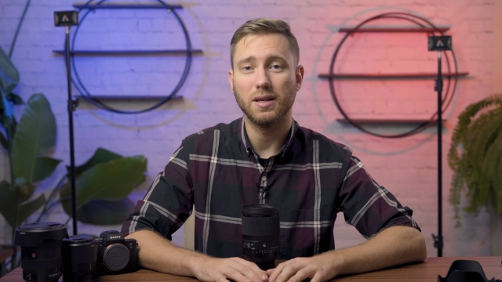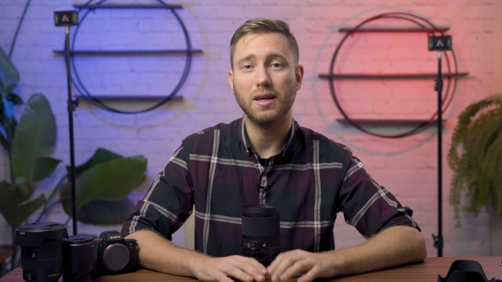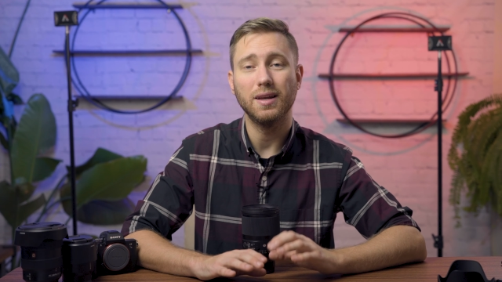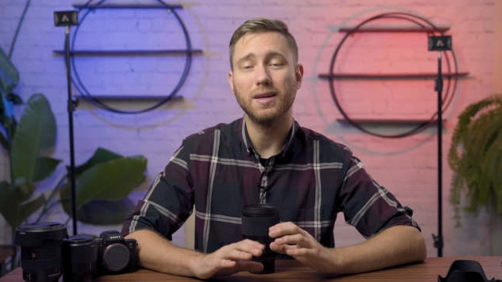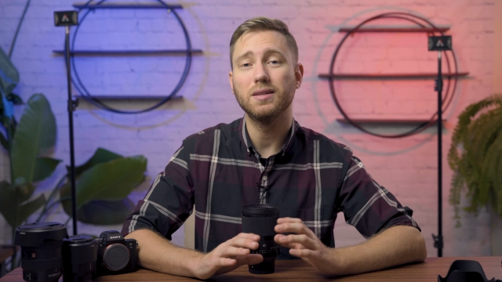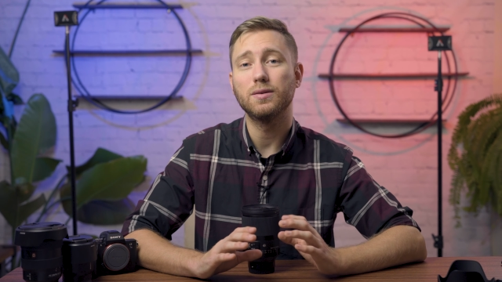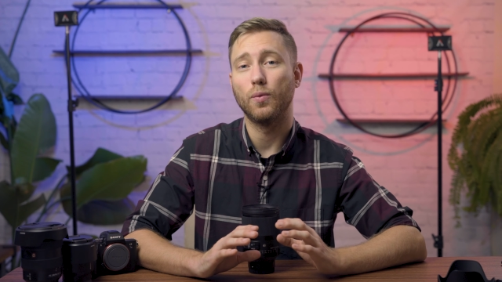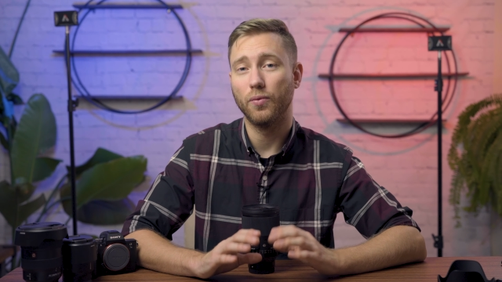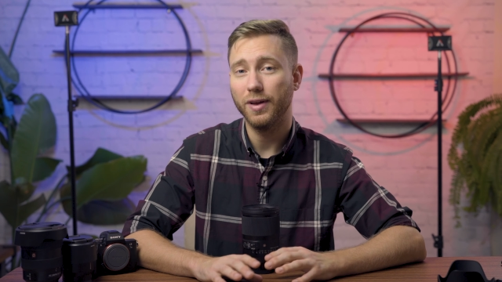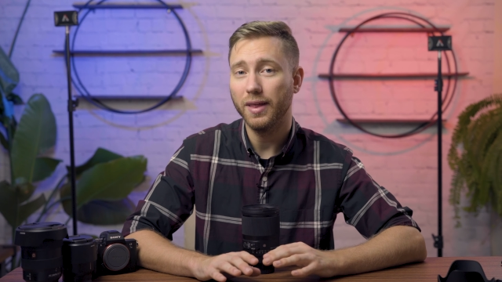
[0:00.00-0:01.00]
it is
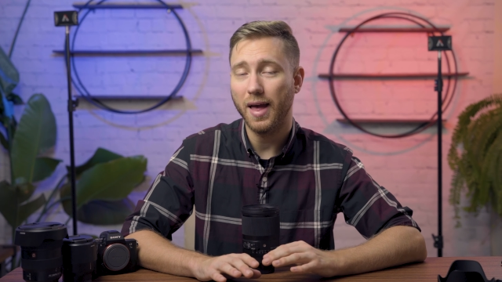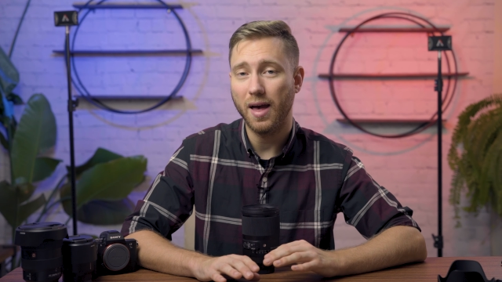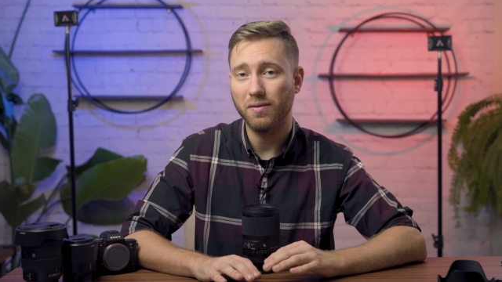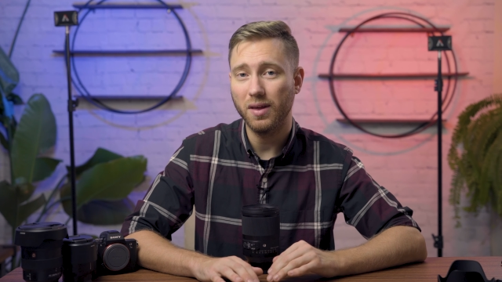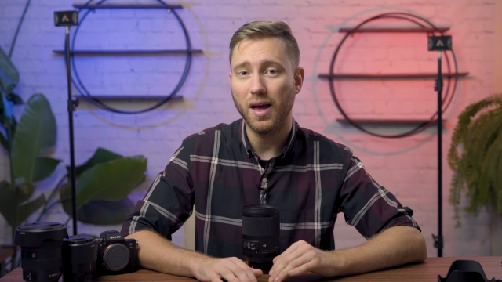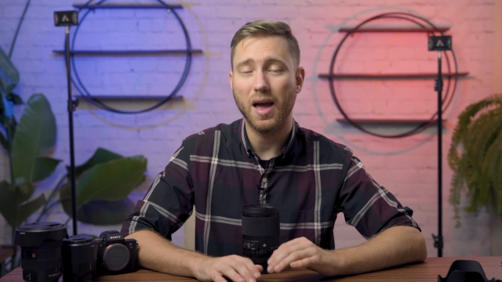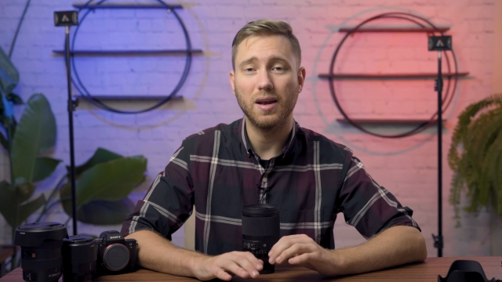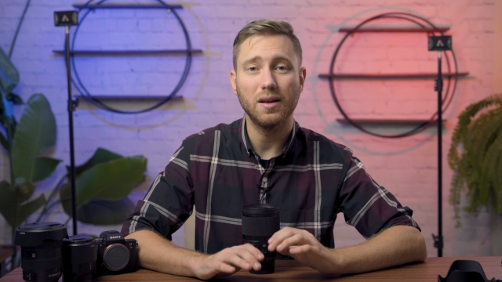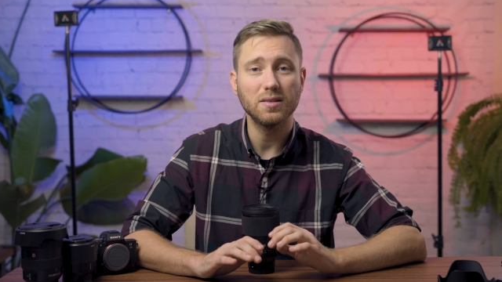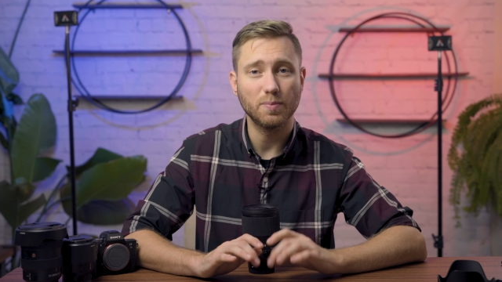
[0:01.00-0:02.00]
really heavy and
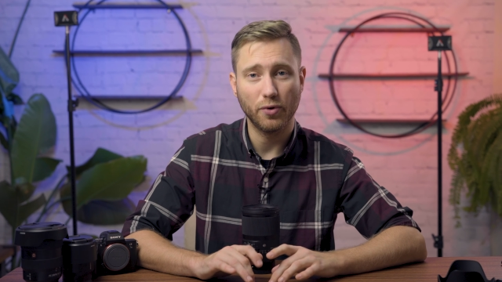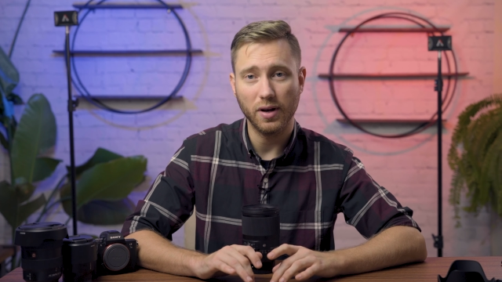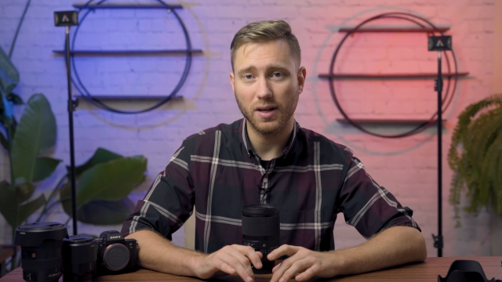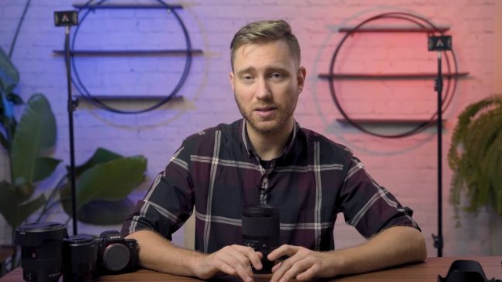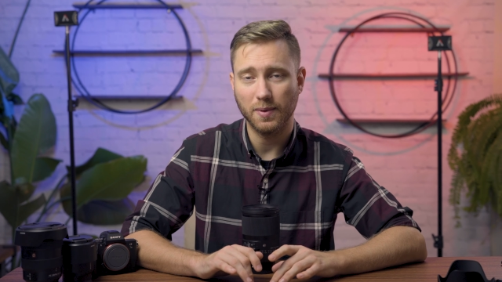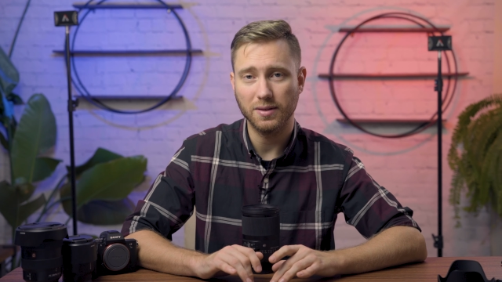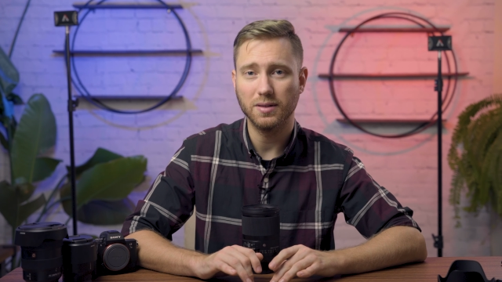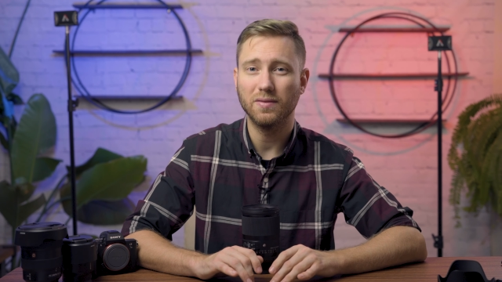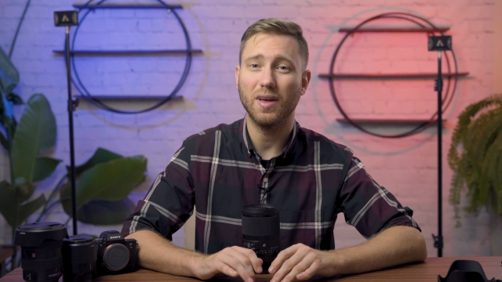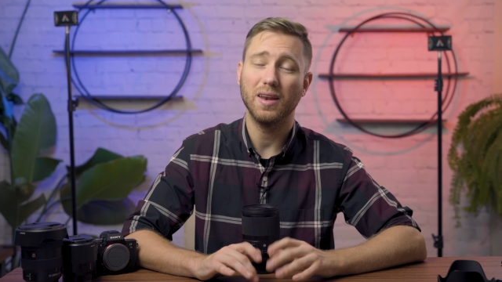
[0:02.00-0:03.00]
it is pretty
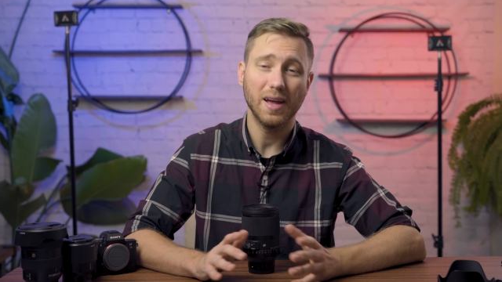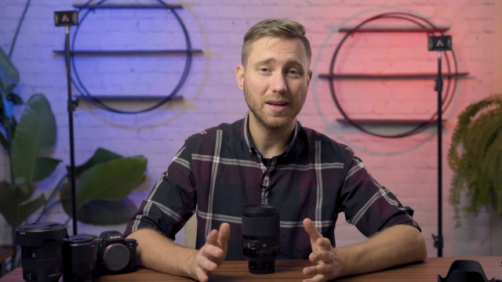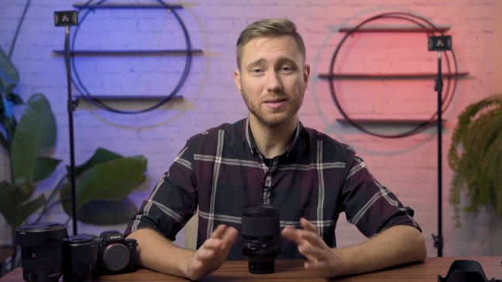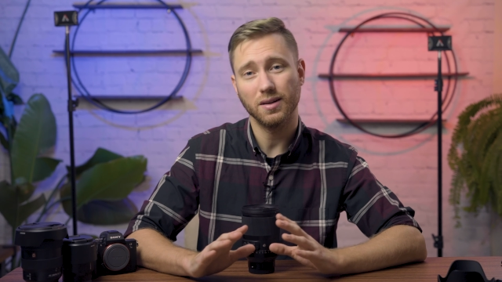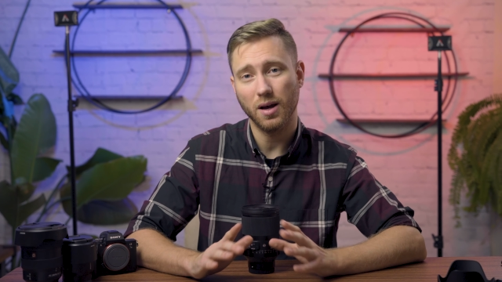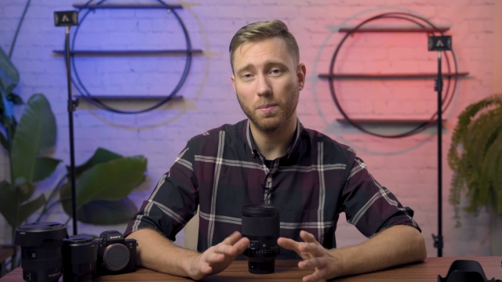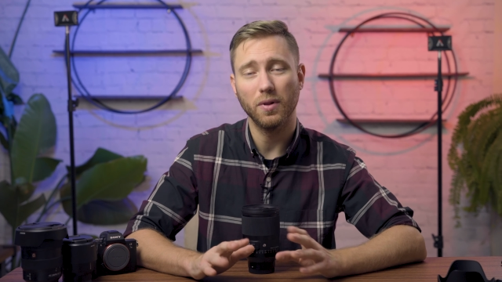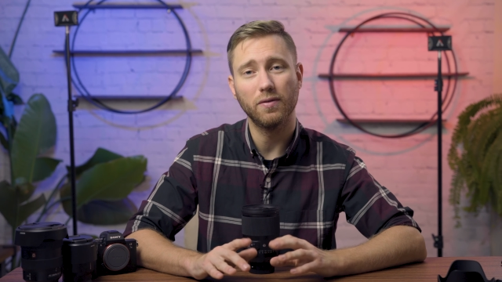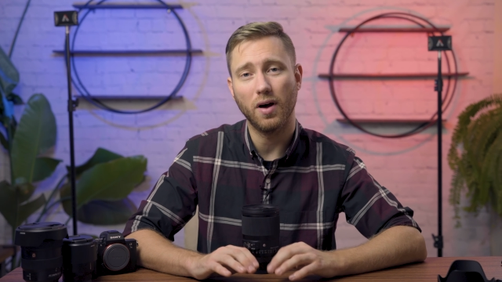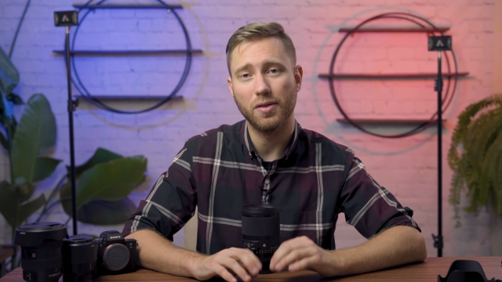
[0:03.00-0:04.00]
expensive and has a
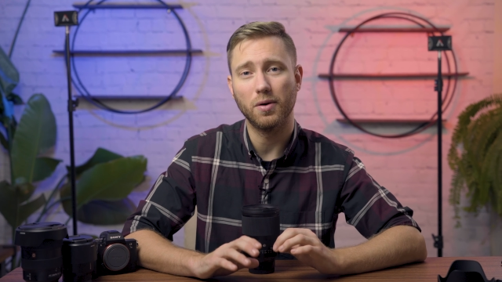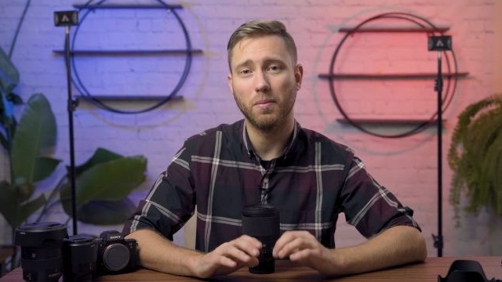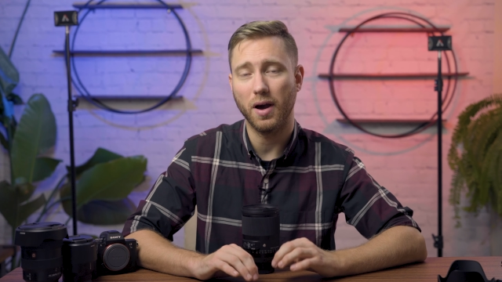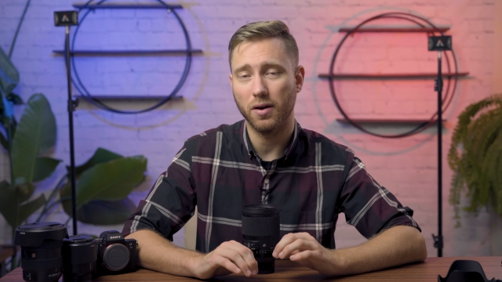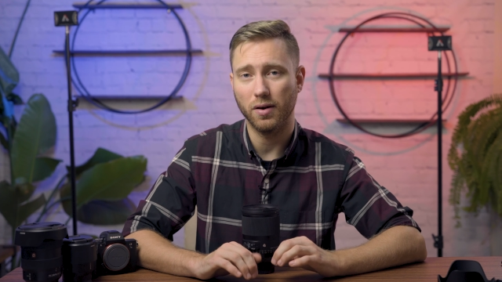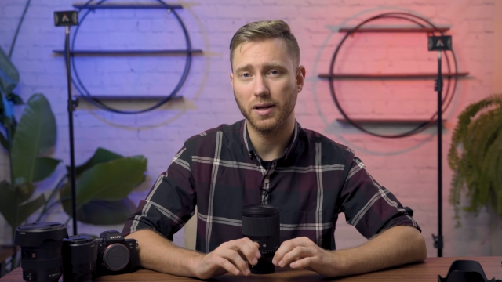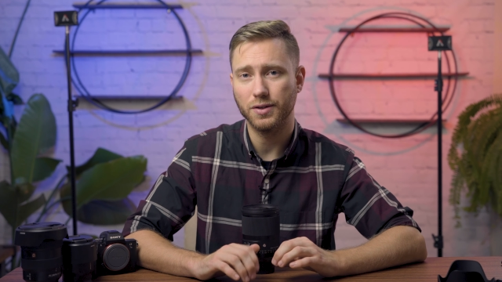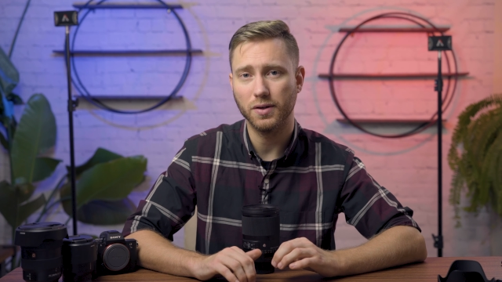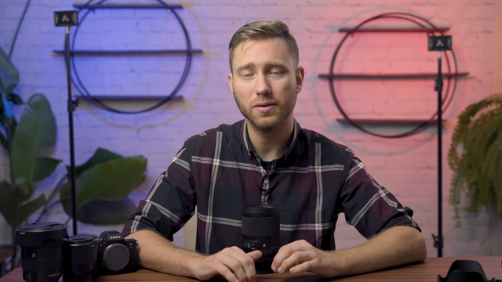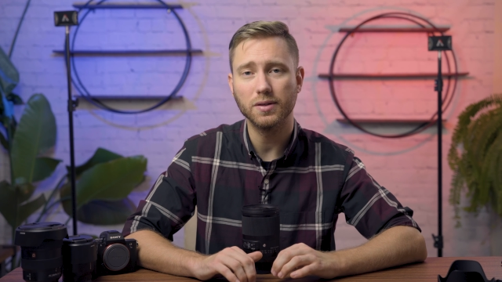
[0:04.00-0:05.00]
couple of other minor
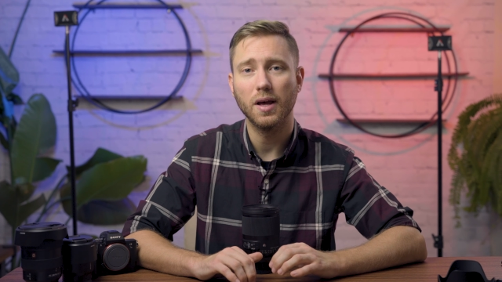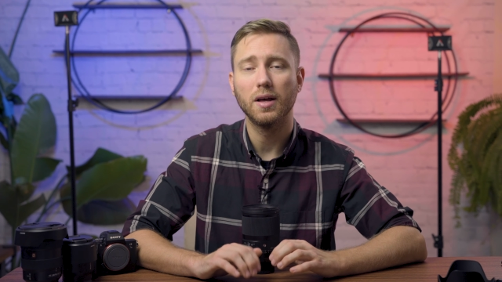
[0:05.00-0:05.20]
issues.